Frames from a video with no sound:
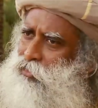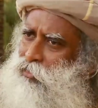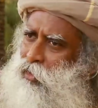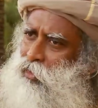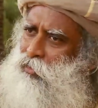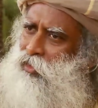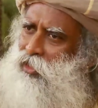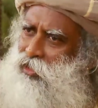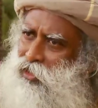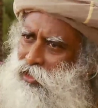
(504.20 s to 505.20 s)
So the
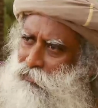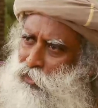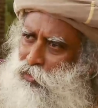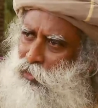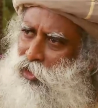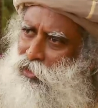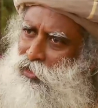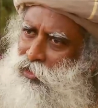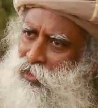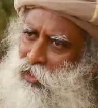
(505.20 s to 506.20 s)
essence of
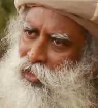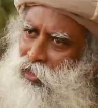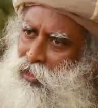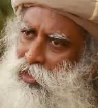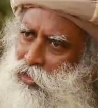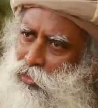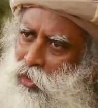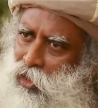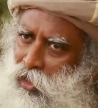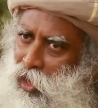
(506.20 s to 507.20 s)
education is to
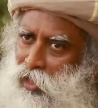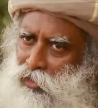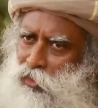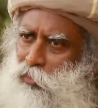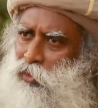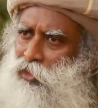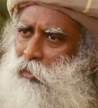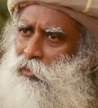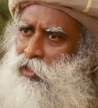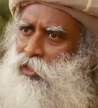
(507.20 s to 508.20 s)
enhance your
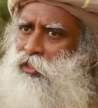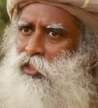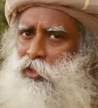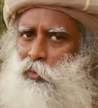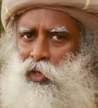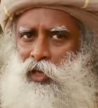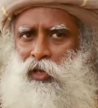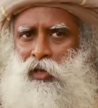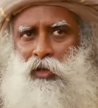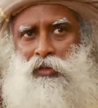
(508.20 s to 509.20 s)
perception in such a way
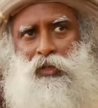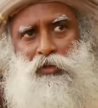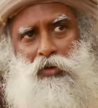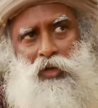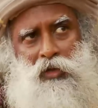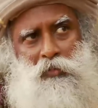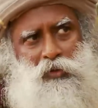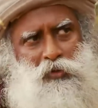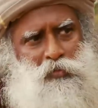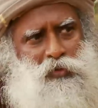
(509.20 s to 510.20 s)
that you are
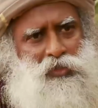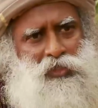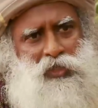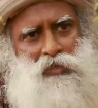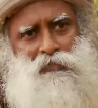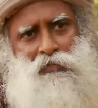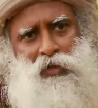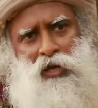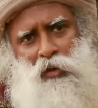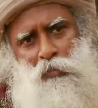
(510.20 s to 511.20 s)
able to perceive
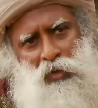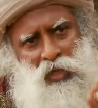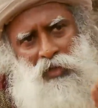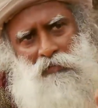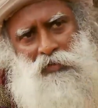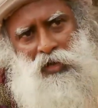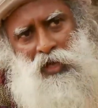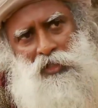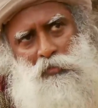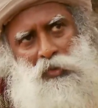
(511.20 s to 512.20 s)
a blade of
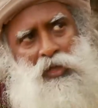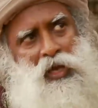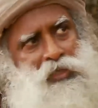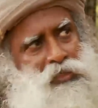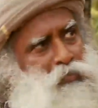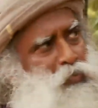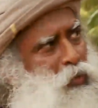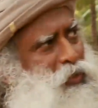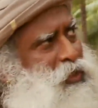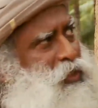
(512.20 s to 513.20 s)
grass being as
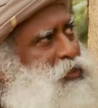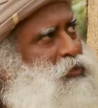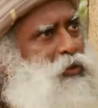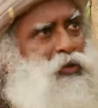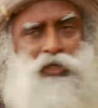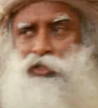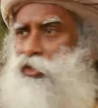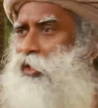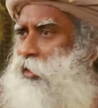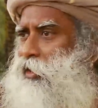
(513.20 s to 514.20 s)
important as the coconut
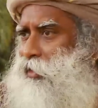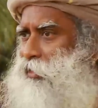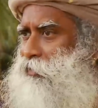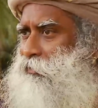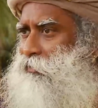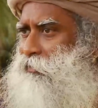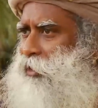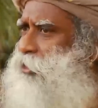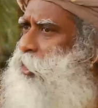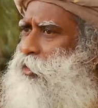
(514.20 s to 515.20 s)
tree.
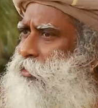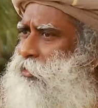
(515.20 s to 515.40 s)
Is not